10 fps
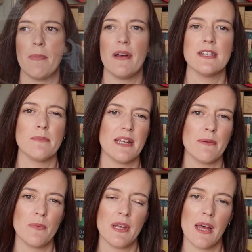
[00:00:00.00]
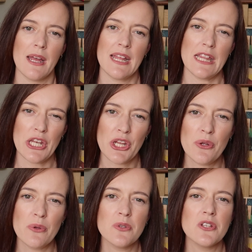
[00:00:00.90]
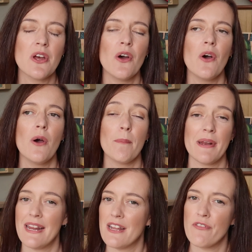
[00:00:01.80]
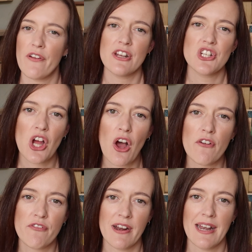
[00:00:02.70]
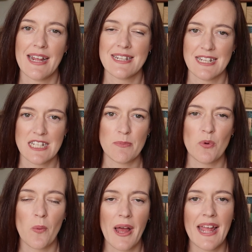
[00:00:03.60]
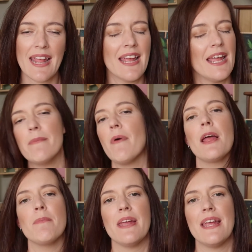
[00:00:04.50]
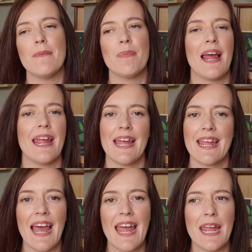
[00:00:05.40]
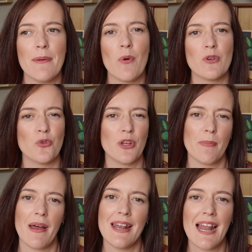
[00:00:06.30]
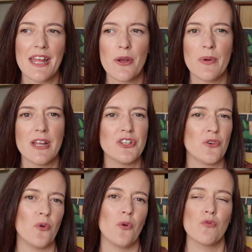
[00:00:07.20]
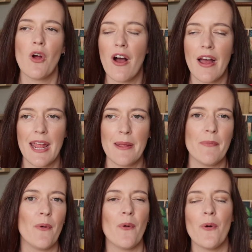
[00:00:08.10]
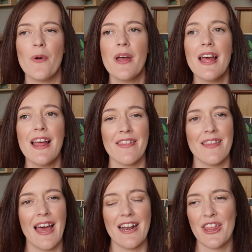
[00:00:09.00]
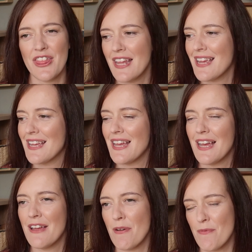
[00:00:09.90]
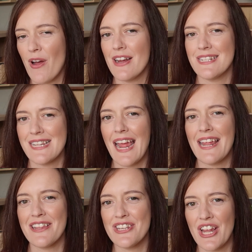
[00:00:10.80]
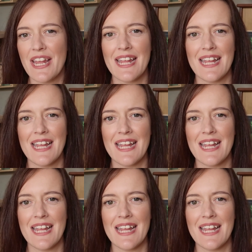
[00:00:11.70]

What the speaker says: about something in the news, but in a very child-friendly, accessible way. It might be playing a game or talking about language or rhyme, and I think, if I'm right in saying that Jake